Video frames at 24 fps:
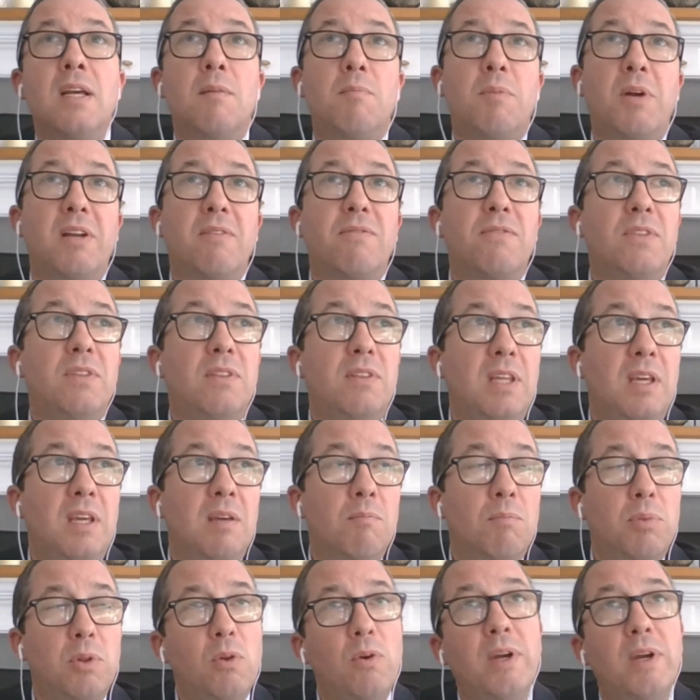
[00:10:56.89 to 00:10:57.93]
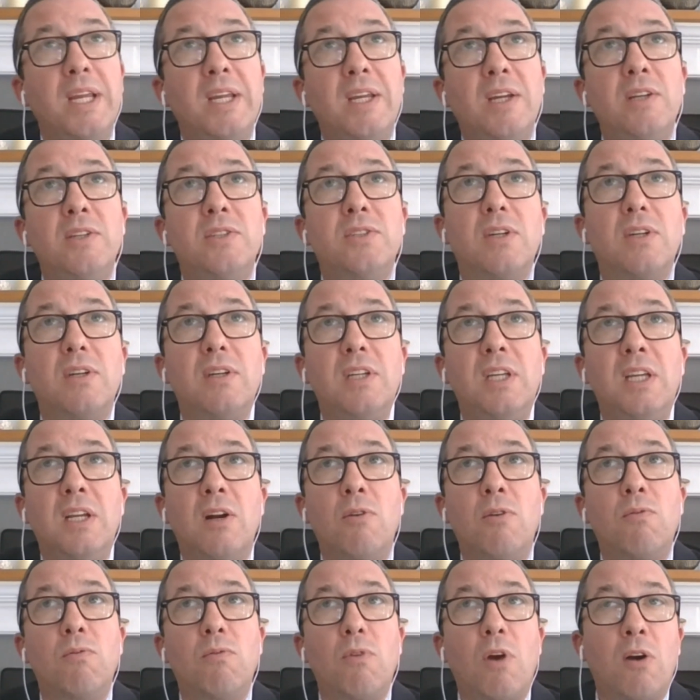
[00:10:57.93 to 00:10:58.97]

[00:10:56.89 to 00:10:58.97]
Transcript: But if the employees, you know,